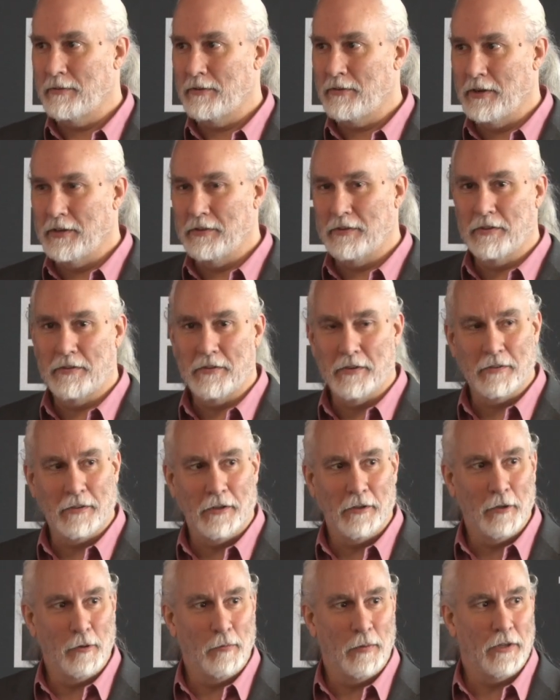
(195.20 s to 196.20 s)
transistors a
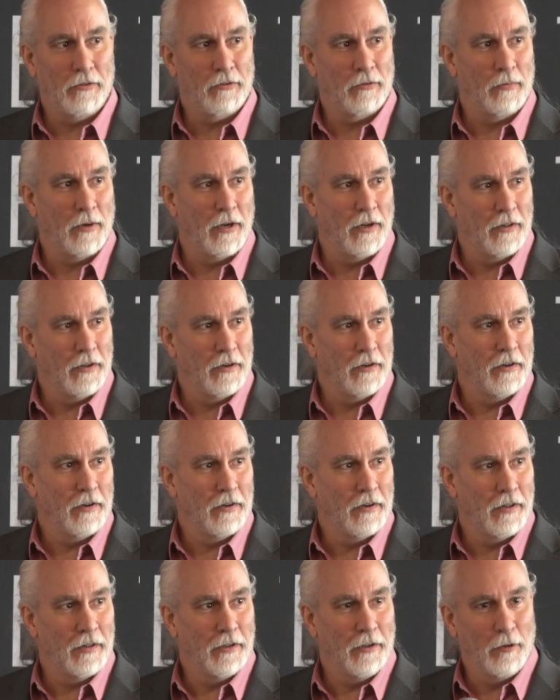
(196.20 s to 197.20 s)
little bit
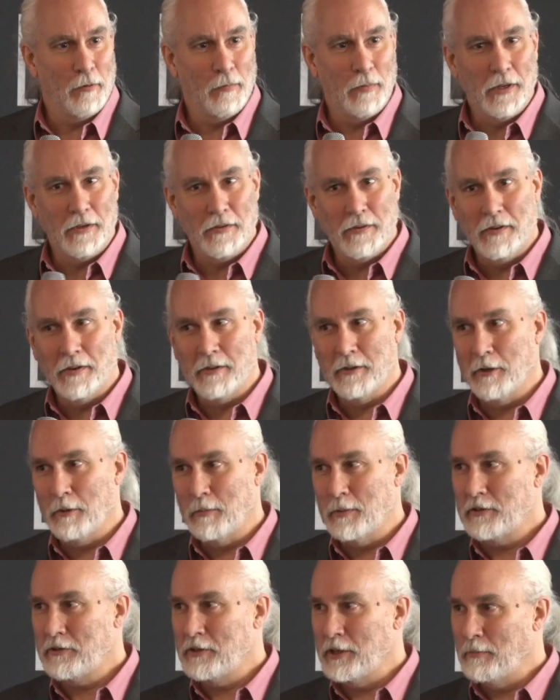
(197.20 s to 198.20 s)
smaller, a little
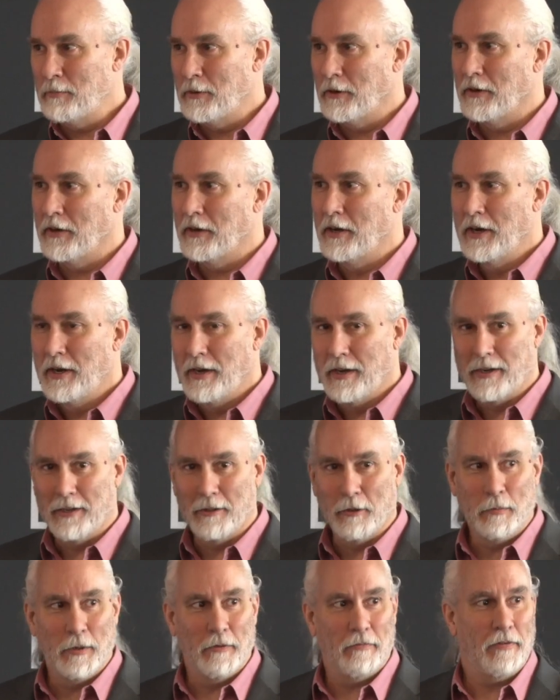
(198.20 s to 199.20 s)
bit cheaper, a
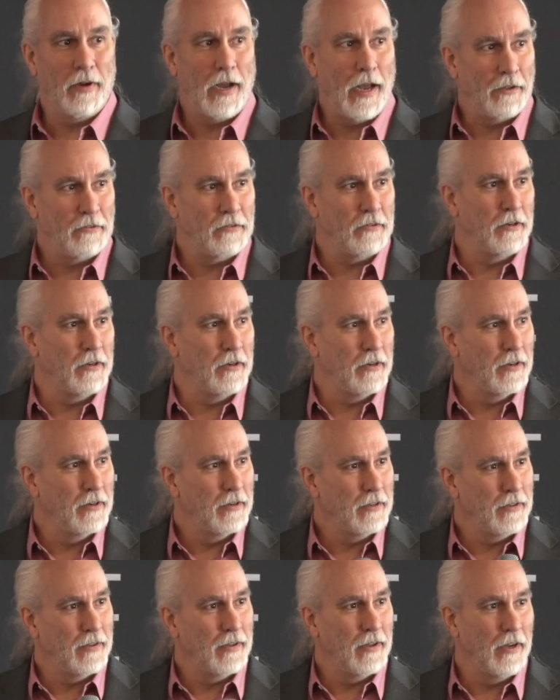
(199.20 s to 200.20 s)
little bit faster,
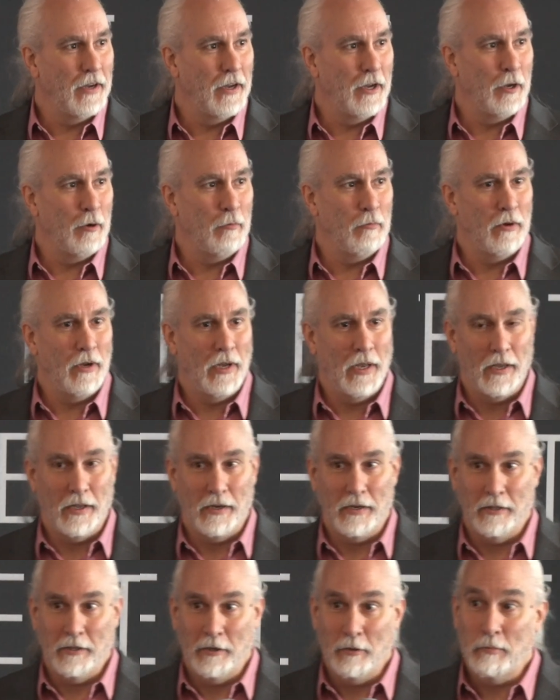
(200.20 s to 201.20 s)

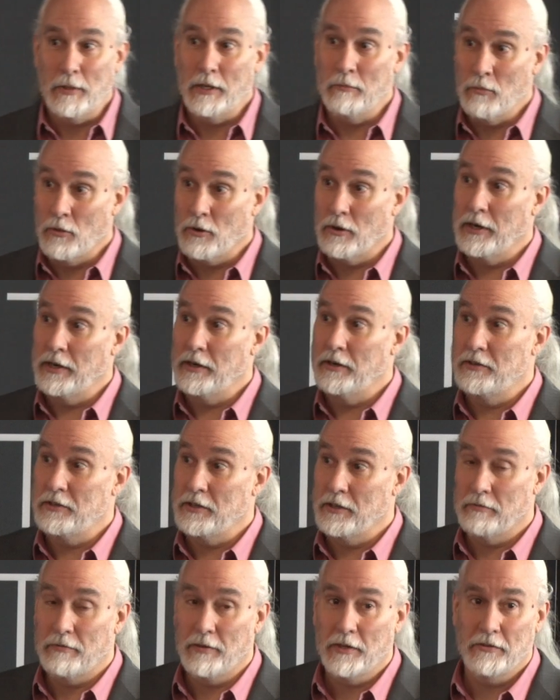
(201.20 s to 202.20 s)
and a little bit more
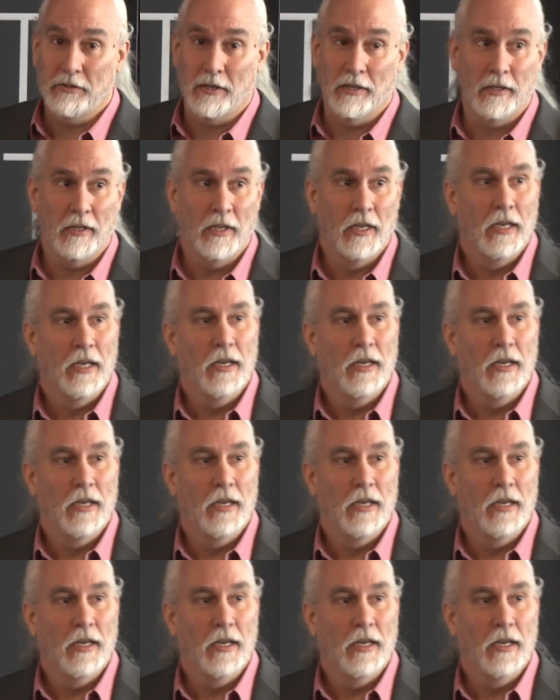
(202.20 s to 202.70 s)
energy efficient.